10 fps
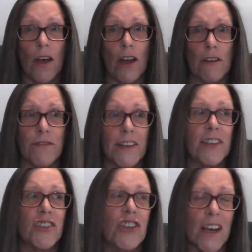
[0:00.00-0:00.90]
over
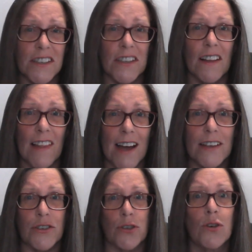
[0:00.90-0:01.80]
the just the
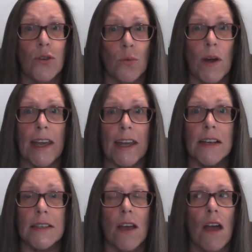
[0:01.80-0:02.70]
last two
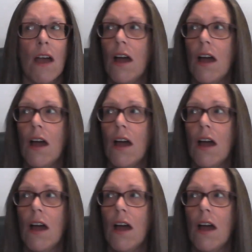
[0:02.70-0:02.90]
weeks.